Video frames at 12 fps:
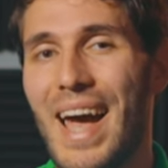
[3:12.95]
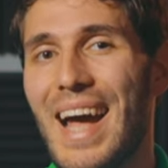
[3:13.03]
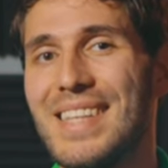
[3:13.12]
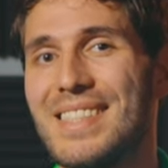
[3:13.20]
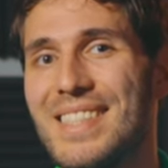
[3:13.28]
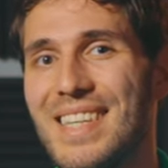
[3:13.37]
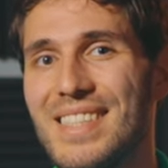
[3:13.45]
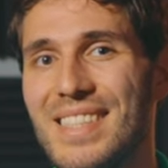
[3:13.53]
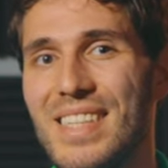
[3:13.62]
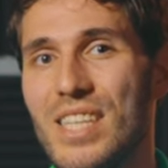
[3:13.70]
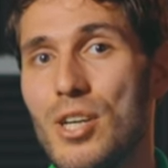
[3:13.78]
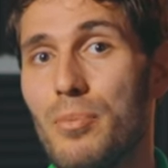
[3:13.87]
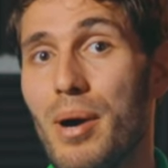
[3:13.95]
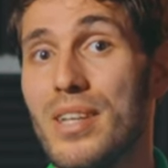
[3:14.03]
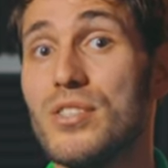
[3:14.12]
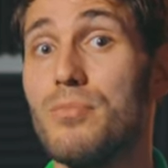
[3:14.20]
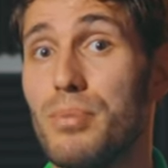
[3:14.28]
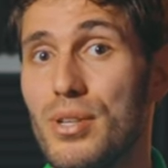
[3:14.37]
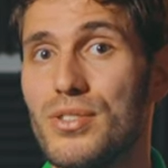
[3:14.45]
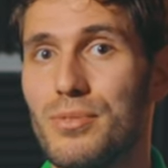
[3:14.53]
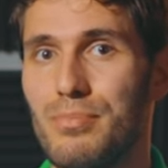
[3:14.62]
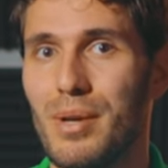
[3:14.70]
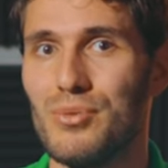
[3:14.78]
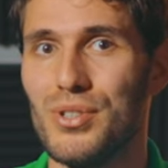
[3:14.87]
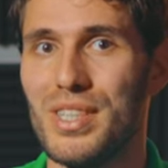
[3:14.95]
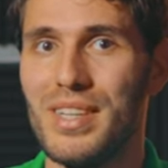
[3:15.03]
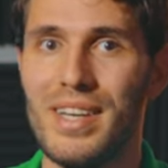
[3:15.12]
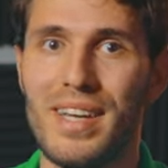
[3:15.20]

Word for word: and sixteen gigabytes of built-in memory,